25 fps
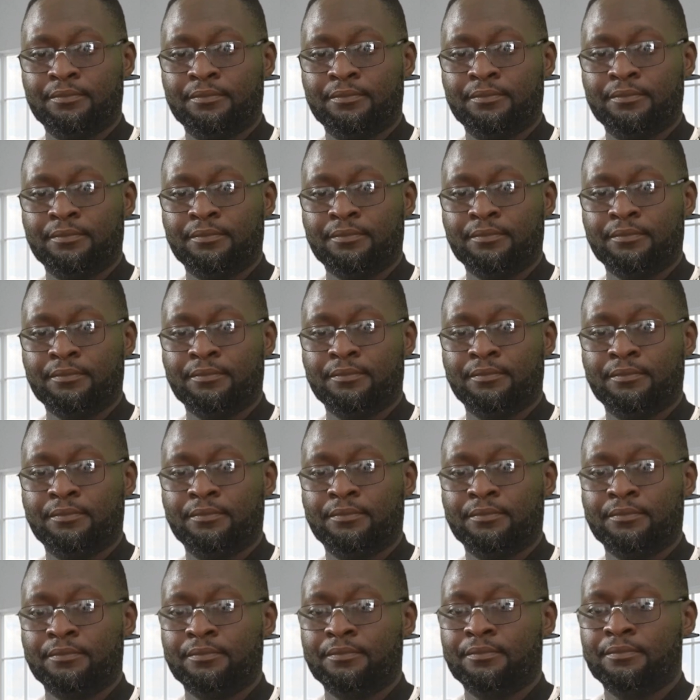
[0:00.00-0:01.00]

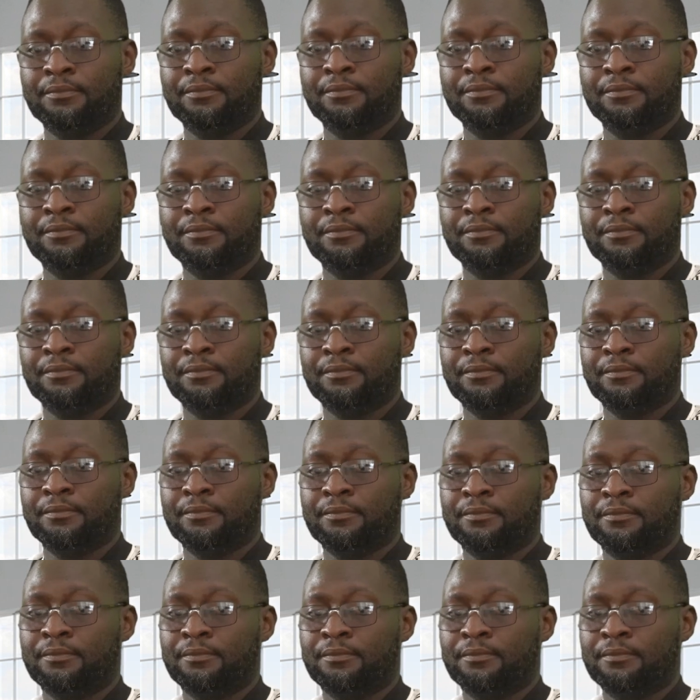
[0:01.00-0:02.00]

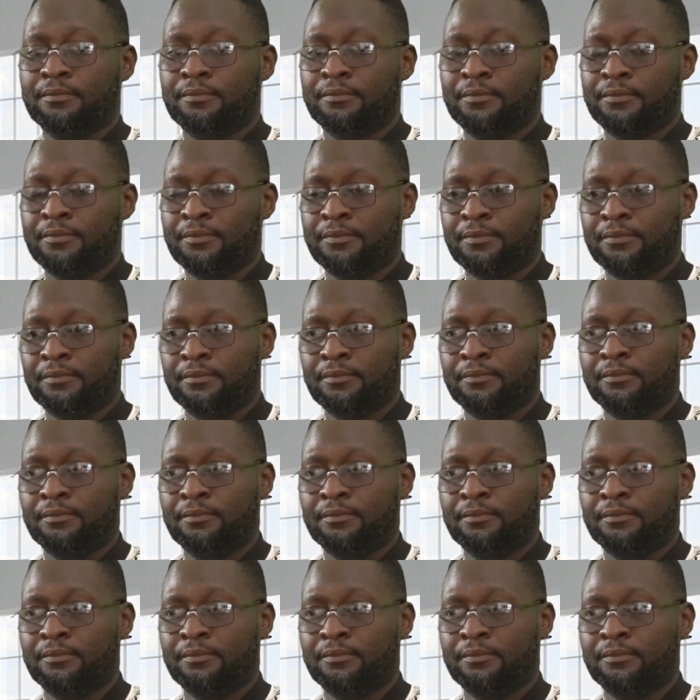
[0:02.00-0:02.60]
(not speaking)